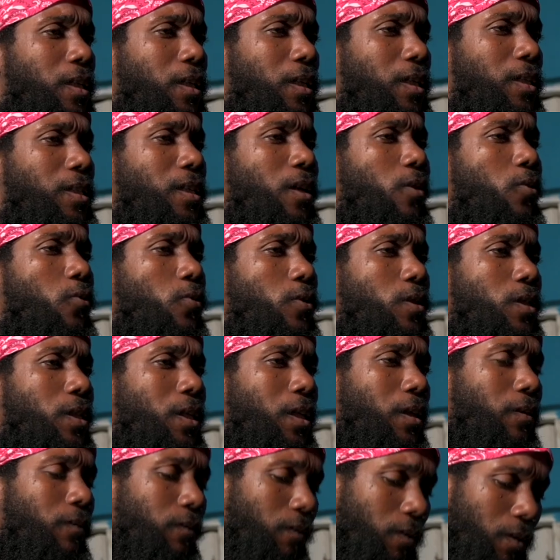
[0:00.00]
It's a good
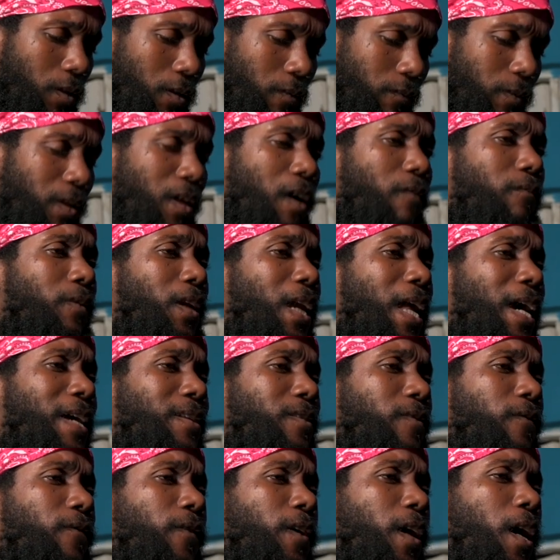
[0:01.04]
thing I have my
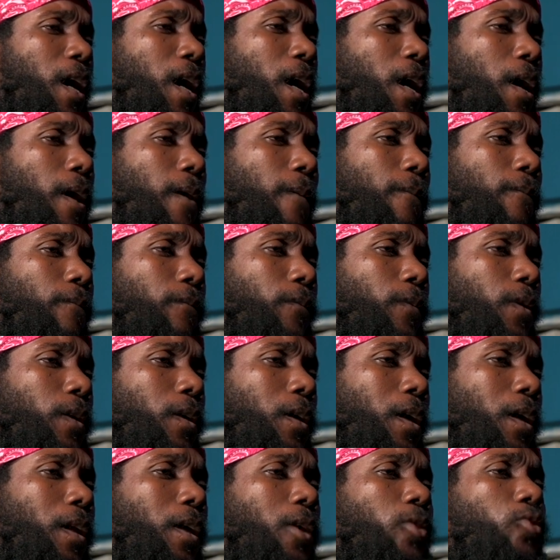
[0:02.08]
license for your arm
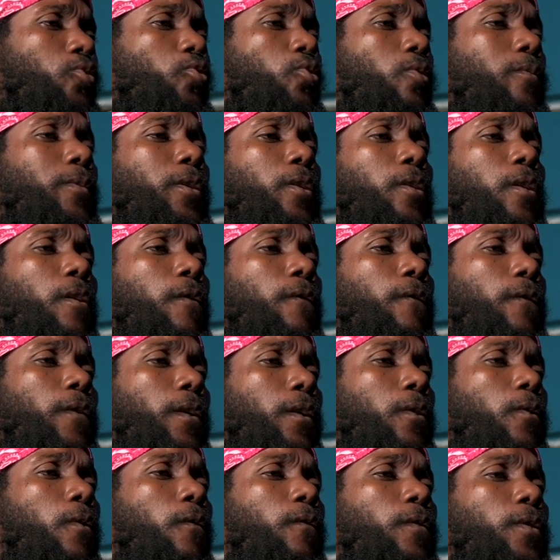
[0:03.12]
and I show my
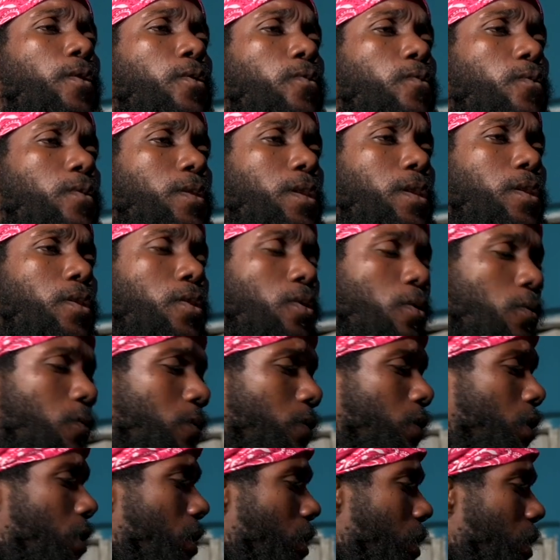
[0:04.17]
girlfriend how to use it.
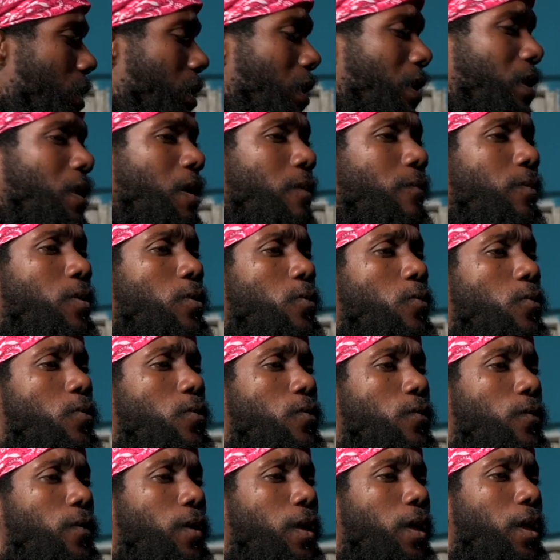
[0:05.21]
So that me
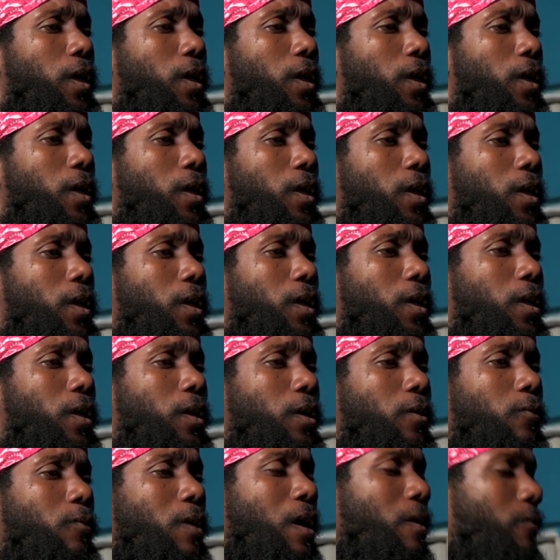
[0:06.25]
use for
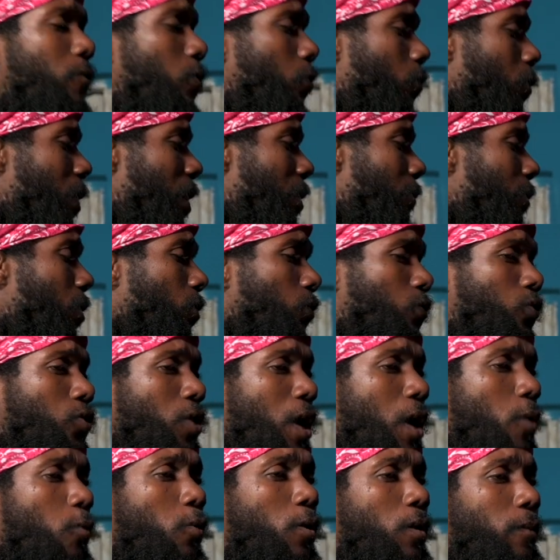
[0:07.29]
while I
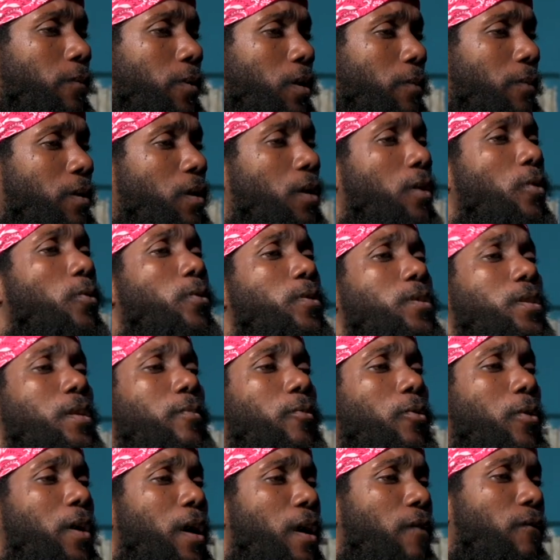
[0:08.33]
try to hold me up, then I know some
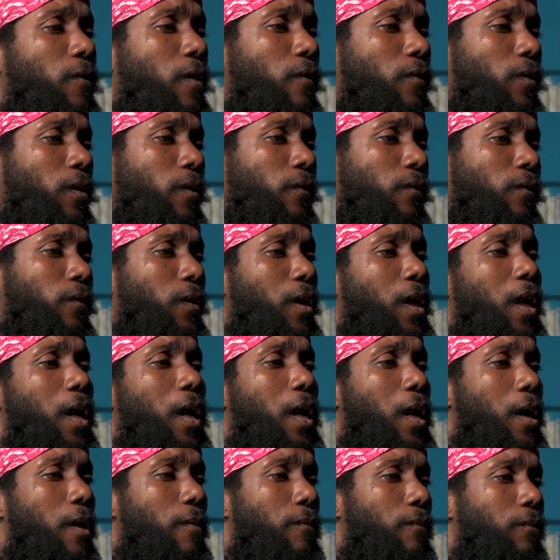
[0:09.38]
wife have it for your
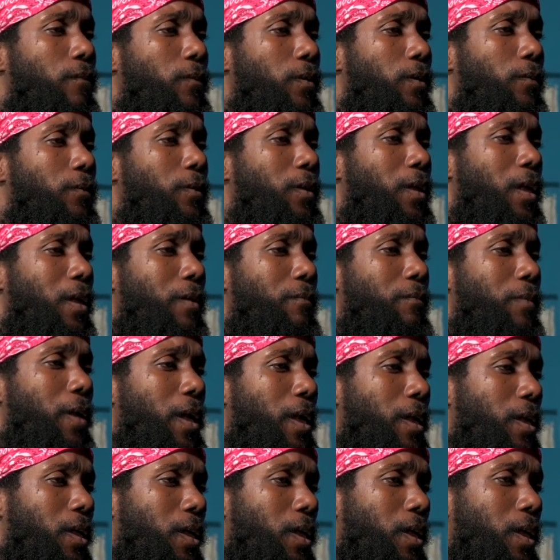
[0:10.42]
arm in the
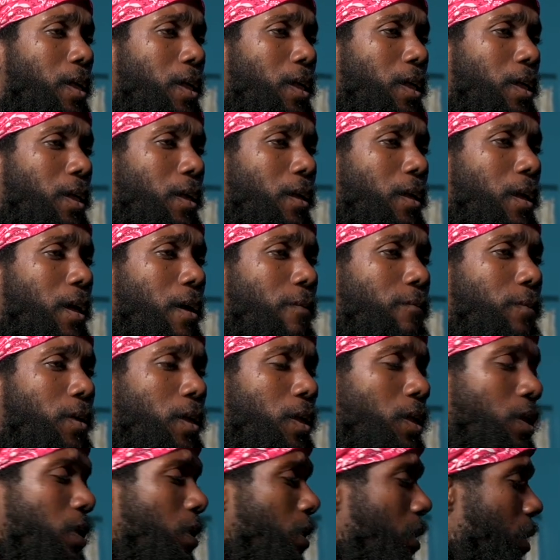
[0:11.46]
bed. You know what I
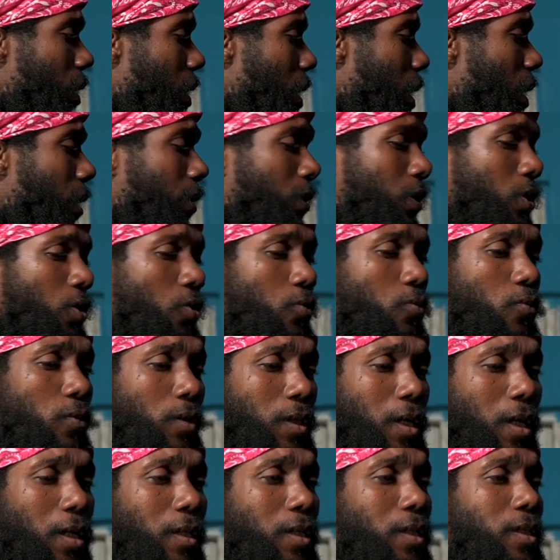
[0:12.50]
mean? I think you
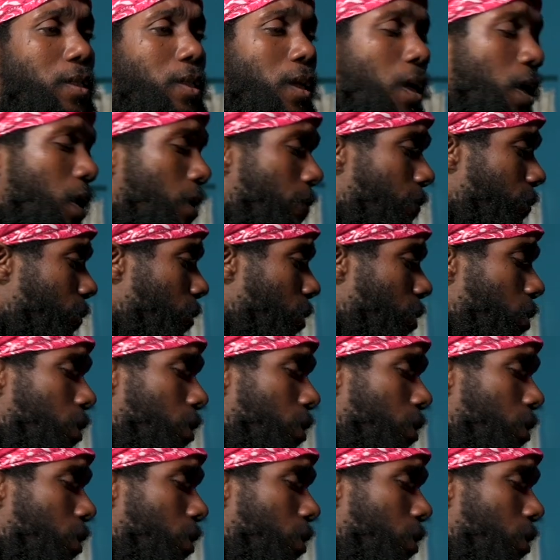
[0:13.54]
use on this arm.